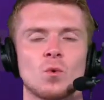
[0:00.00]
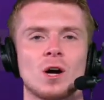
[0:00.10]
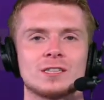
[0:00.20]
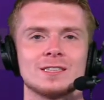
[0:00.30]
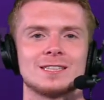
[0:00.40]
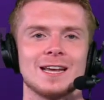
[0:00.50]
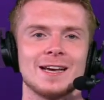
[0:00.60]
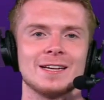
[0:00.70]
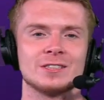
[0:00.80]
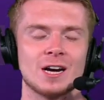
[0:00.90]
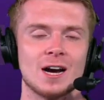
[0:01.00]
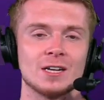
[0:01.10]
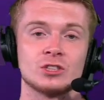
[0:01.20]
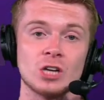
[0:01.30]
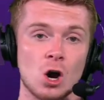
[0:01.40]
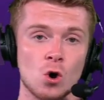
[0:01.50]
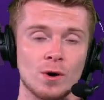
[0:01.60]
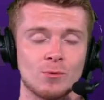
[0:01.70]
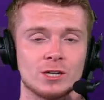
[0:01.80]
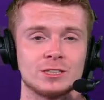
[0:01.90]
watching today's show
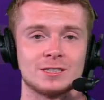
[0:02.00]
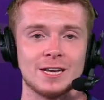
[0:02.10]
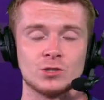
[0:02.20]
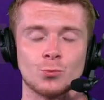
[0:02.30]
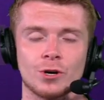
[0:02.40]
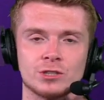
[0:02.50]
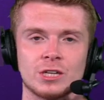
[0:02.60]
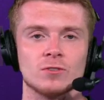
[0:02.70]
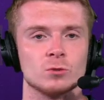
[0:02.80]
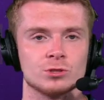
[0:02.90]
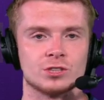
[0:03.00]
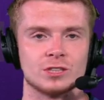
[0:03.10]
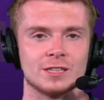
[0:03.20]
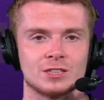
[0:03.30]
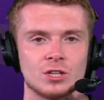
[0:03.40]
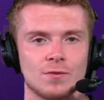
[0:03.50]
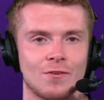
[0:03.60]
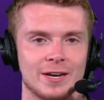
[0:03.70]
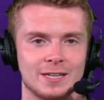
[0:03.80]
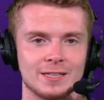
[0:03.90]
and watching today's winners and losers edition of
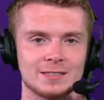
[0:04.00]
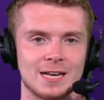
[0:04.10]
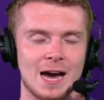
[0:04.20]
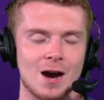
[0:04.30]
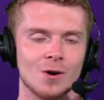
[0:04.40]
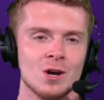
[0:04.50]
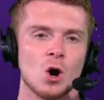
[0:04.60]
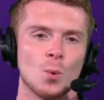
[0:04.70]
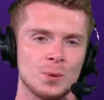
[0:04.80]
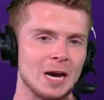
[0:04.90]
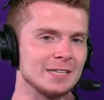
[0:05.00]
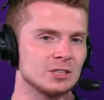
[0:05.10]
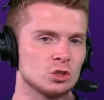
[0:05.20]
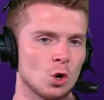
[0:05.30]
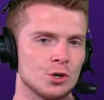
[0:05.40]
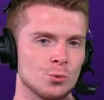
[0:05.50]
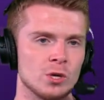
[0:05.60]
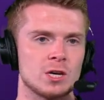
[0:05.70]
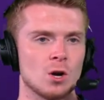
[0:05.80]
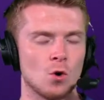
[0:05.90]
Vikings Now. Hope you guys enjoyed your
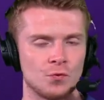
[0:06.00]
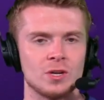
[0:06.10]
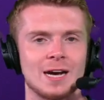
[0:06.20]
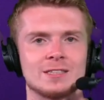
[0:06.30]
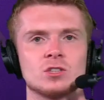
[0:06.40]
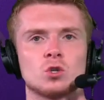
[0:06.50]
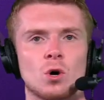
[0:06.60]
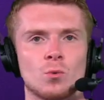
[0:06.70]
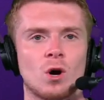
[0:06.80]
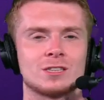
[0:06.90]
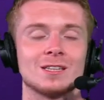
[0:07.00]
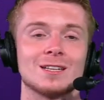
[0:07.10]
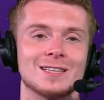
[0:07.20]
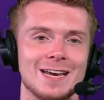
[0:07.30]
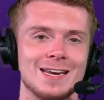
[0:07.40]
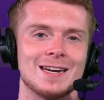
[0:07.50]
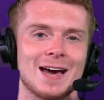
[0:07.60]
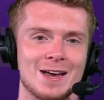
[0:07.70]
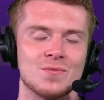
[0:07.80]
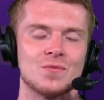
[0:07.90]
weekend. Hopefully you guys enjoyed watching the late
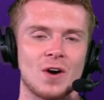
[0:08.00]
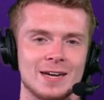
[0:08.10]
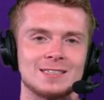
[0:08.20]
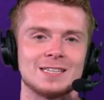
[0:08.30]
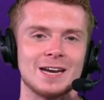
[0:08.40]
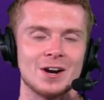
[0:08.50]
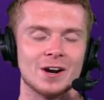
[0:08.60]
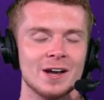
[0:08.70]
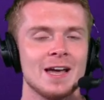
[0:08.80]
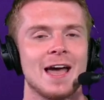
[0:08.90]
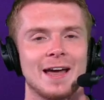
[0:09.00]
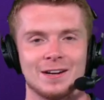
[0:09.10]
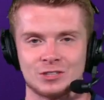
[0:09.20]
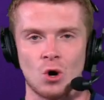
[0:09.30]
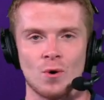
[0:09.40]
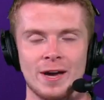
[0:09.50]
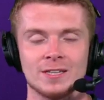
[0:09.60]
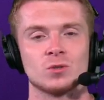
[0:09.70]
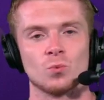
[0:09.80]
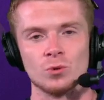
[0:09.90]
night Vikes here. And as
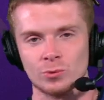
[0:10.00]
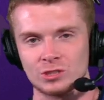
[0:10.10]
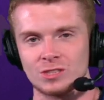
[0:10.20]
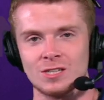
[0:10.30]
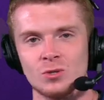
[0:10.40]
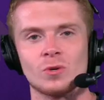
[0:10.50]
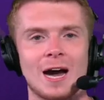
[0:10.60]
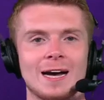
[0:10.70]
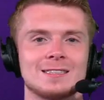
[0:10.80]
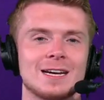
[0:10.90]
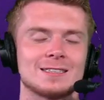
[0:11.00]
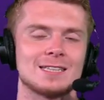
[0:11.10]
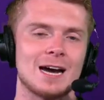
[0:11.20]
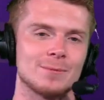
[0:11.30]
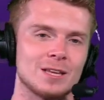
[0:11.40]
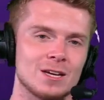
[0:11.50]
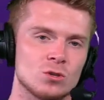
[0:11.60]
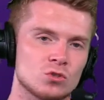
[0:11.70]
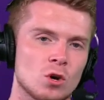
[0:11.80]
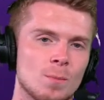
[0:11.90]
always, we will see you guys next time. Thank you
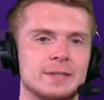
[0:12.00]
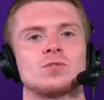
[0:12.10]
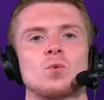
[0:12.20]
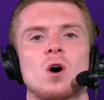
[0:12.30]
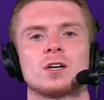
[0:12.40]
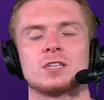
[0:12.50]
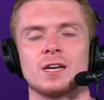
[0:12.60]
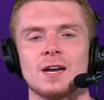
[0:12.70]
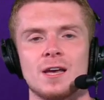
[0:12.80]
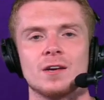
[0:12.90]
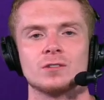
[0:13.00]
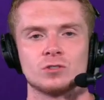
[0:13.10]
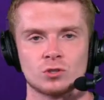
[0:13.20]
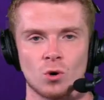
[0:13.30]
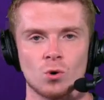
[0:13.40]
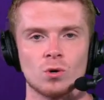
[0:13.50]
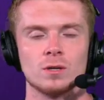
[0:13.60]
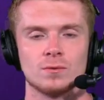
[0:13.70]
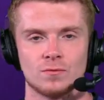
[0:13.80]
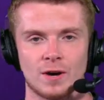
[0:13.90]
so much for watching. Skol
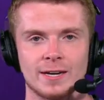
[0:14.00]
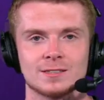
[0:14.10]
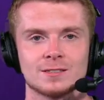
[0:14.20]
Vikes.